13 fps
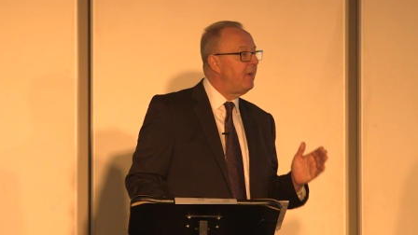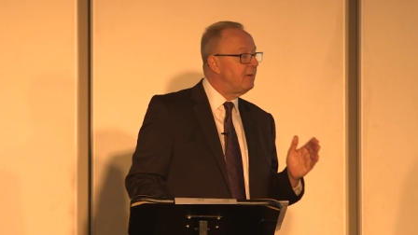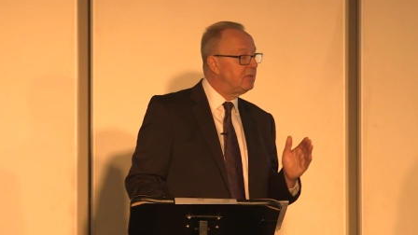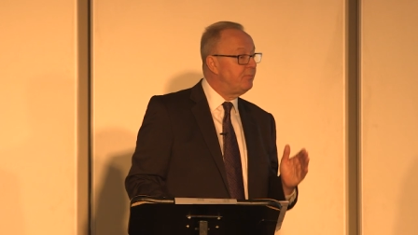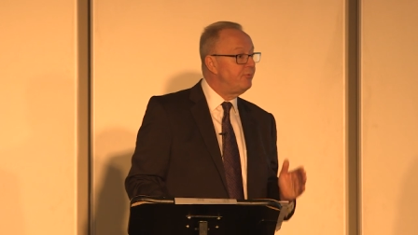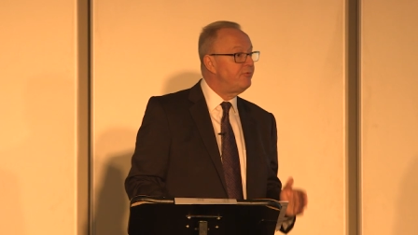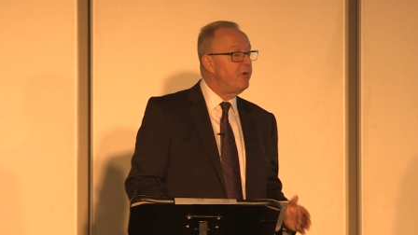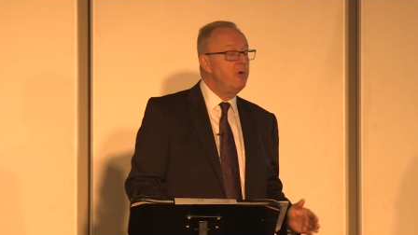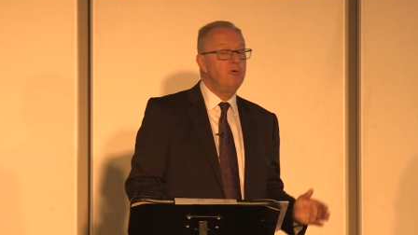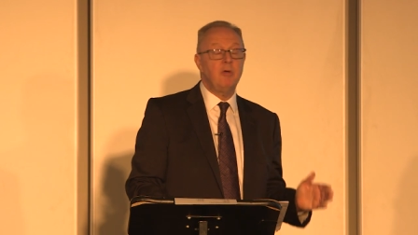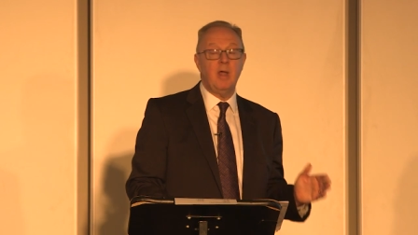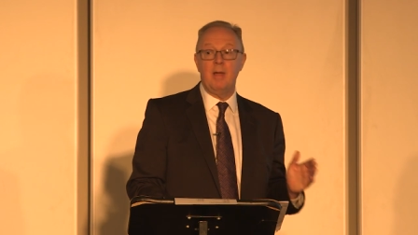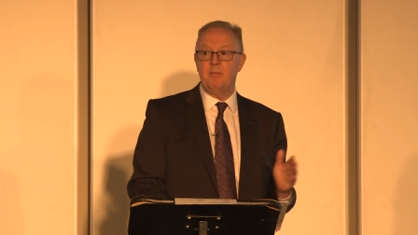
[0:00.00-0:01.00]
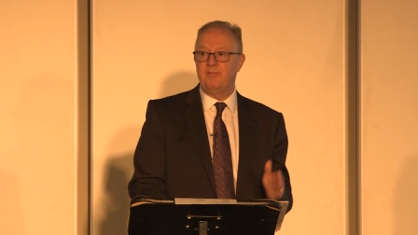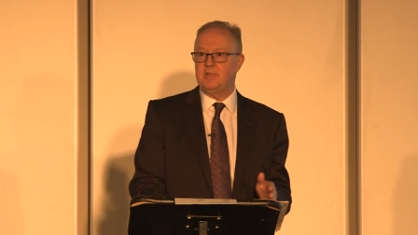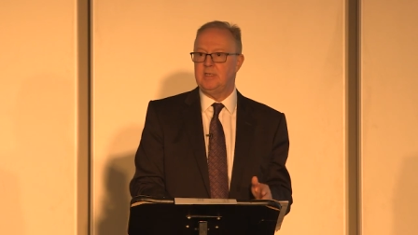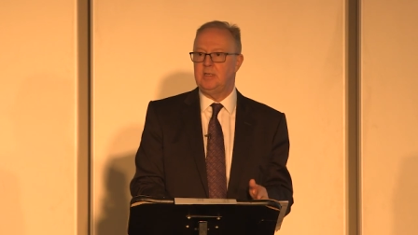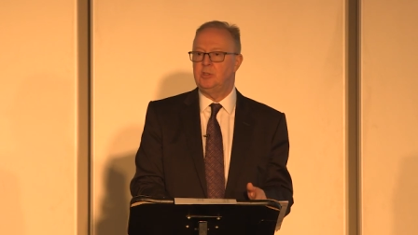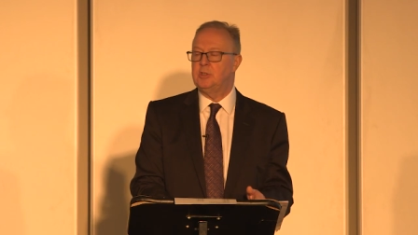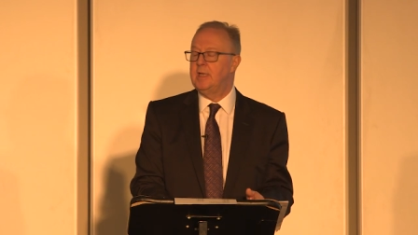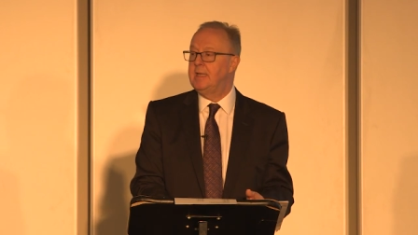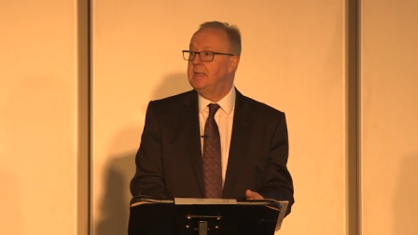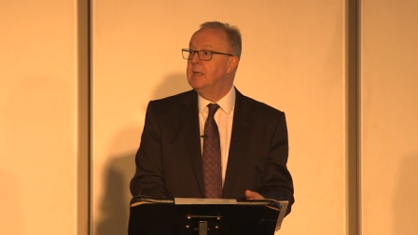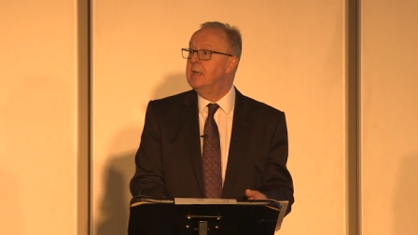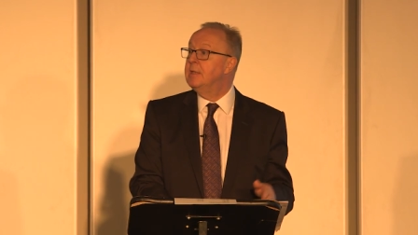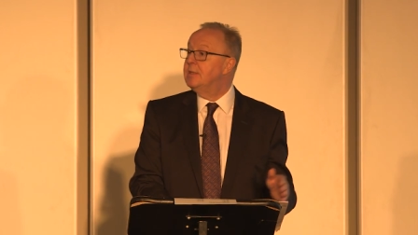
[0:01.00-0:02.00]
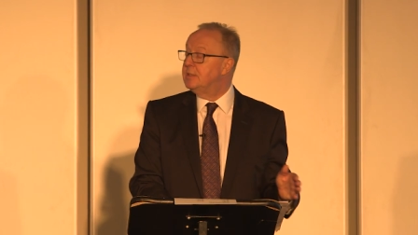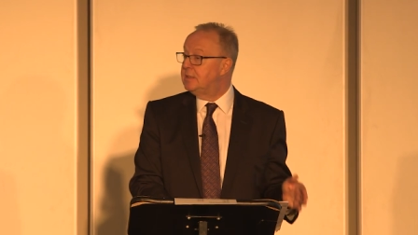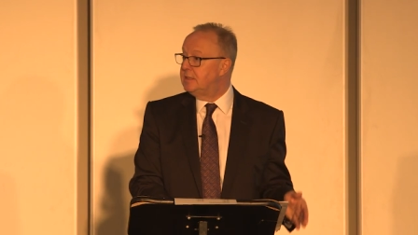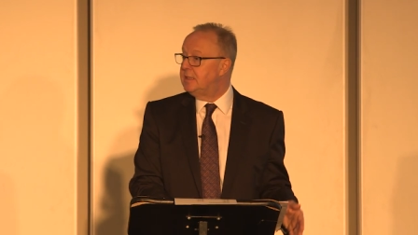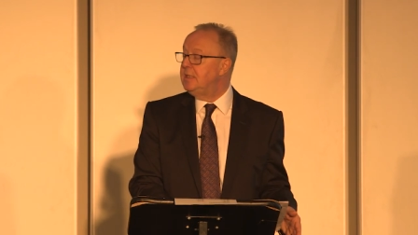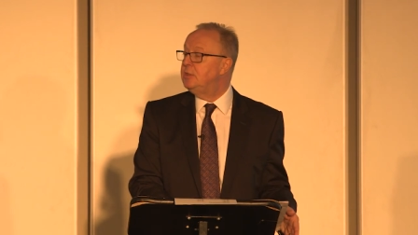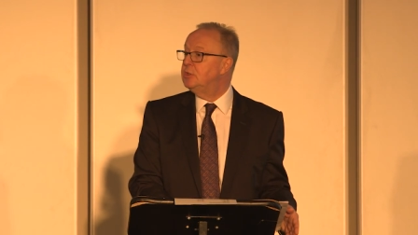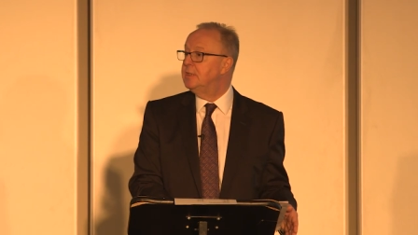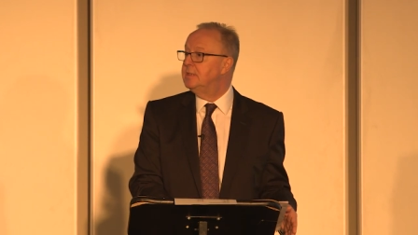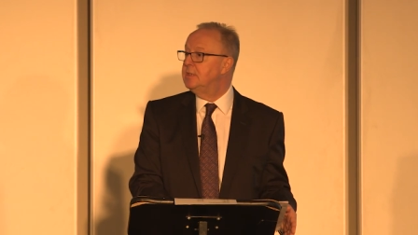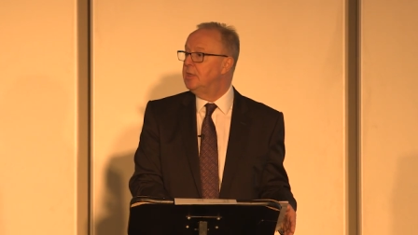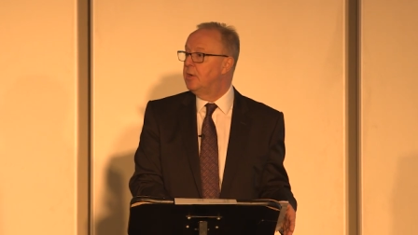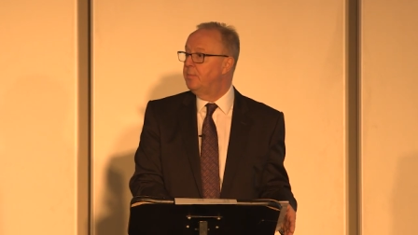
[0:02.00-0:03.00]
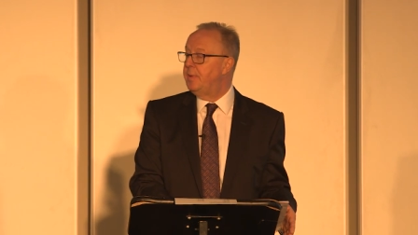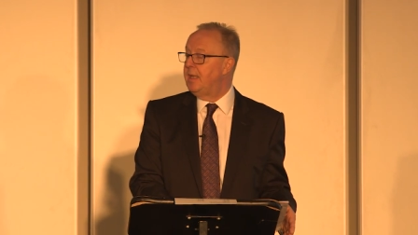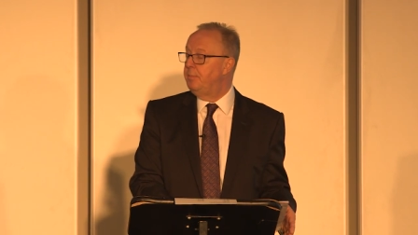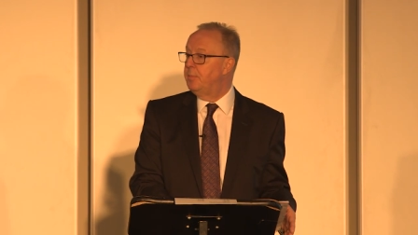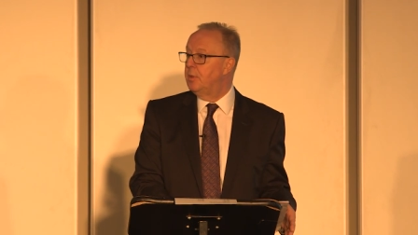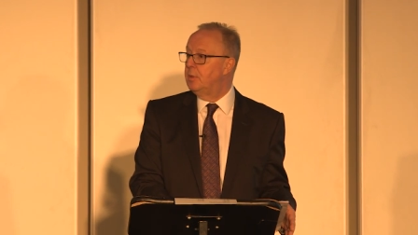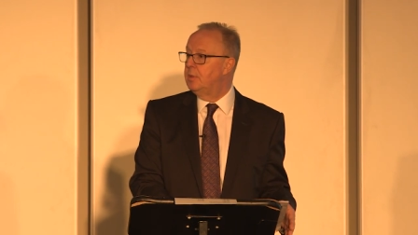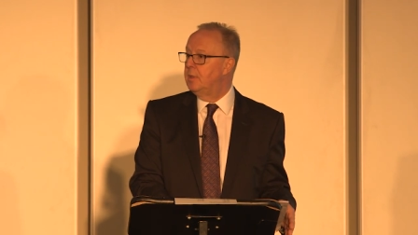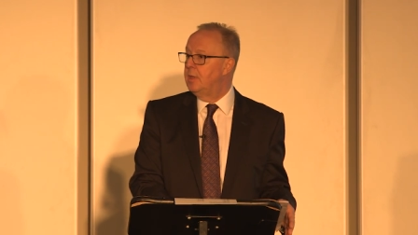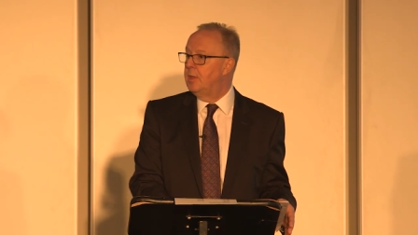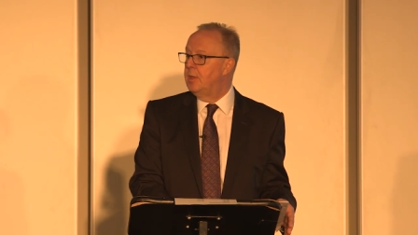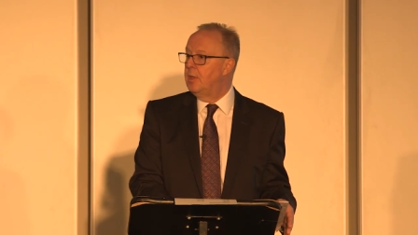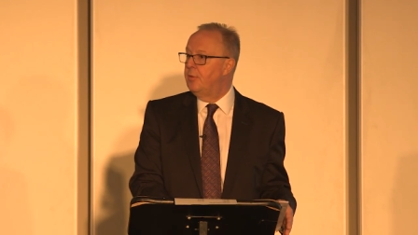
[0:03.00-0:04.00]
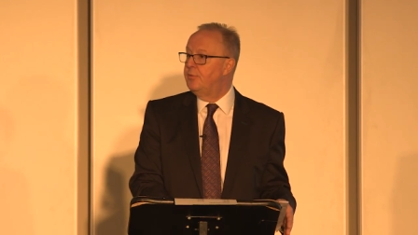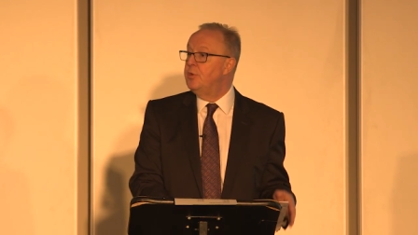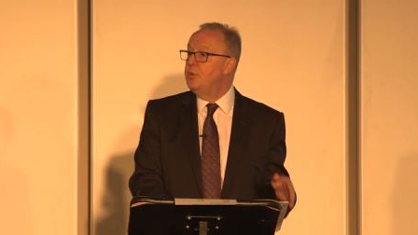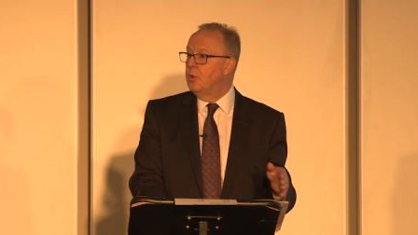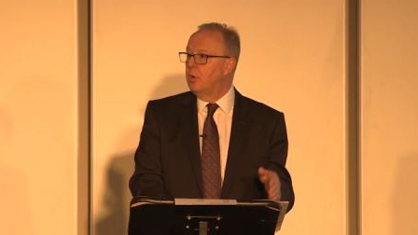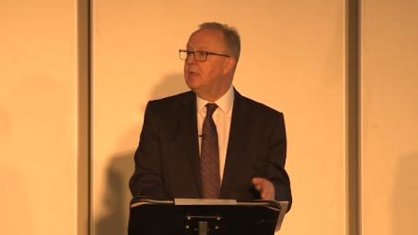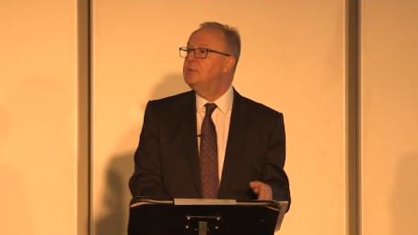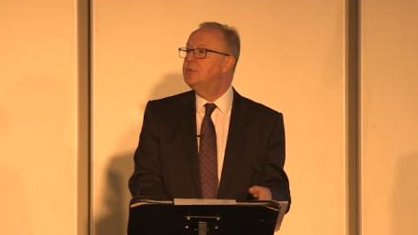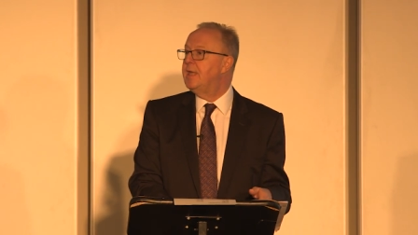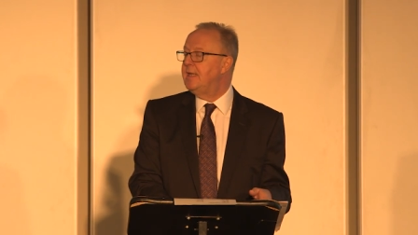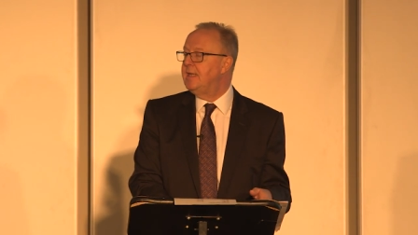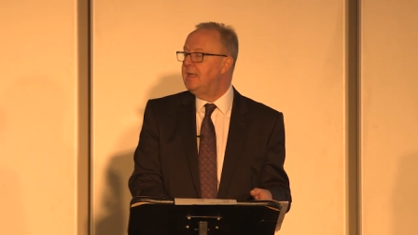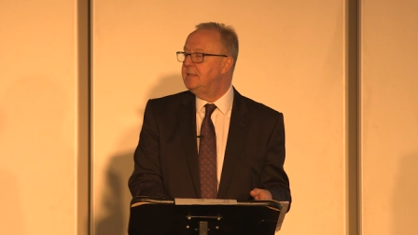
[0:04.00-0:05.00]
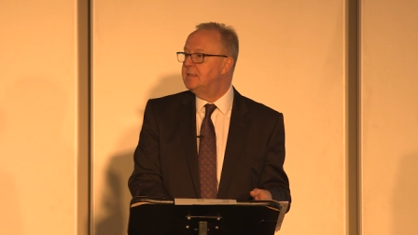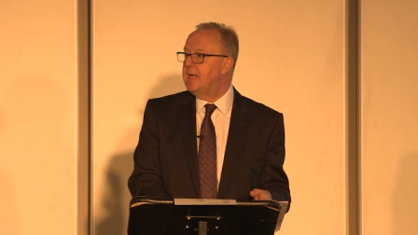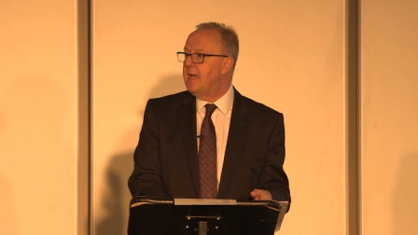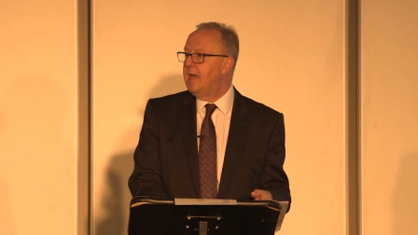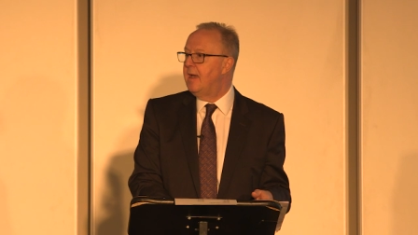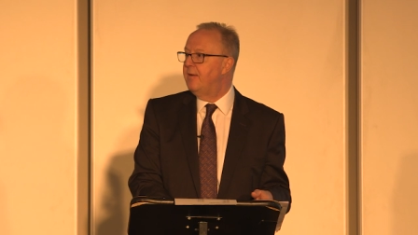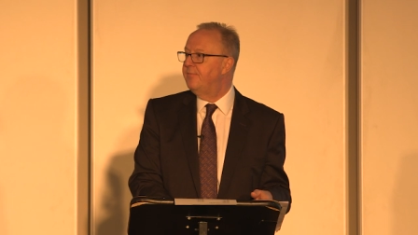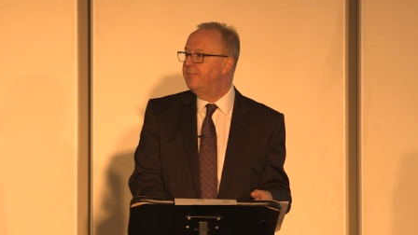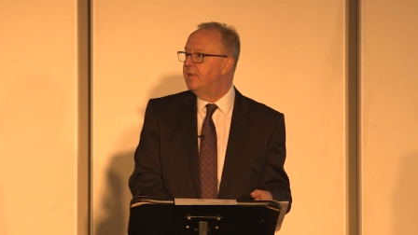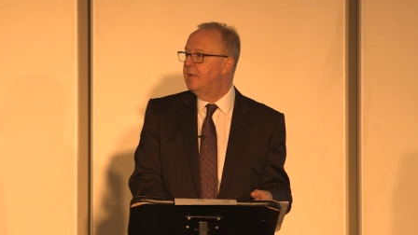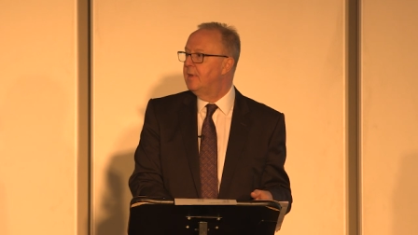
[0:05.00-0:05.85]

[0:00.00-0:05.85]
about a programme of teaching that teaches young people the knowledge they need to have